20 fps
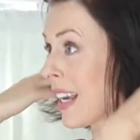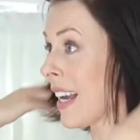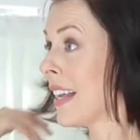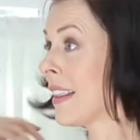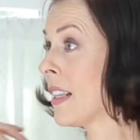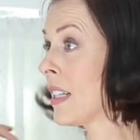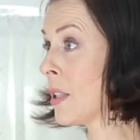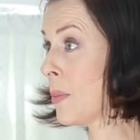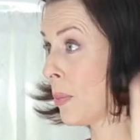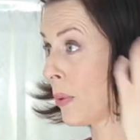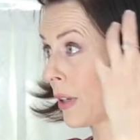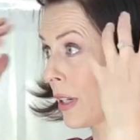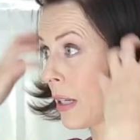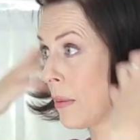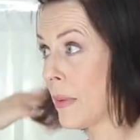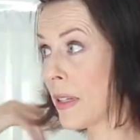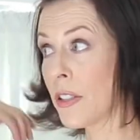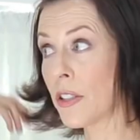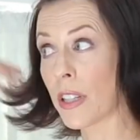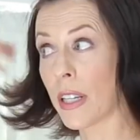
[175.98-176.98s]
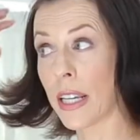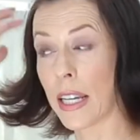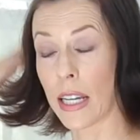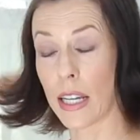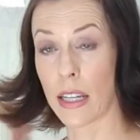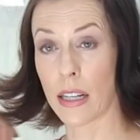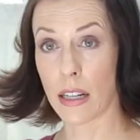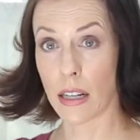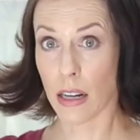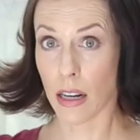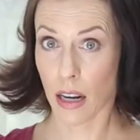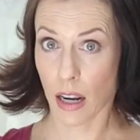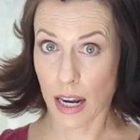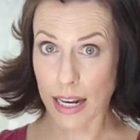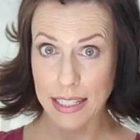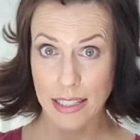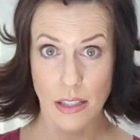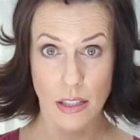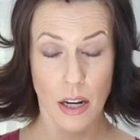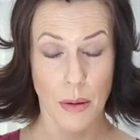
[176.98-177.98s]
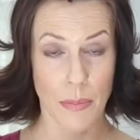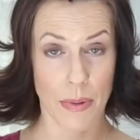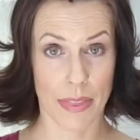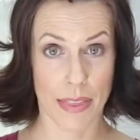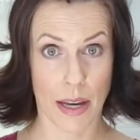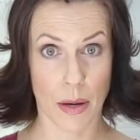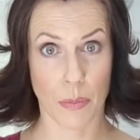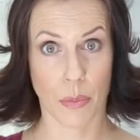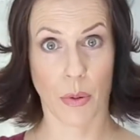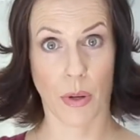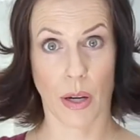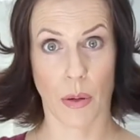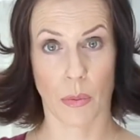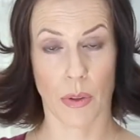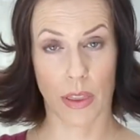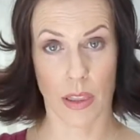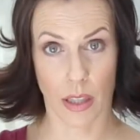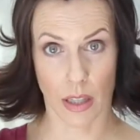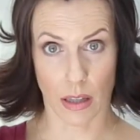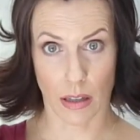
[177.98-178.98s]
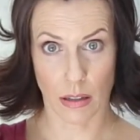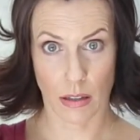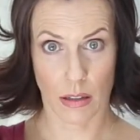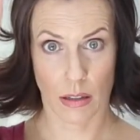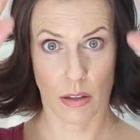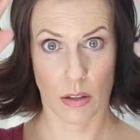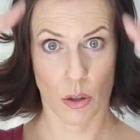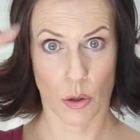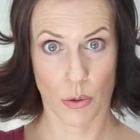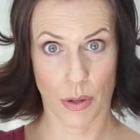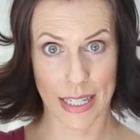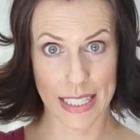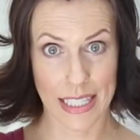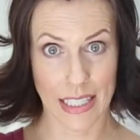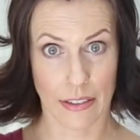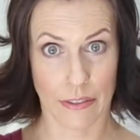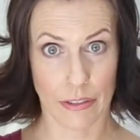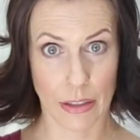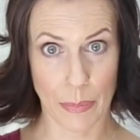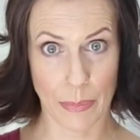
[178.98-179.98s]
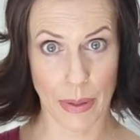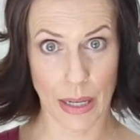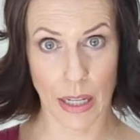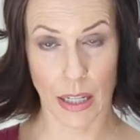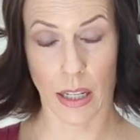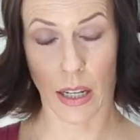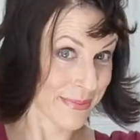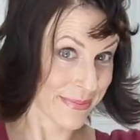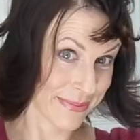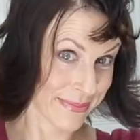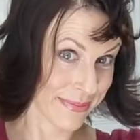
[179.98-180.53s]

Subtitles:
And that's pretty much it. I stop at that point with the crazy flipping.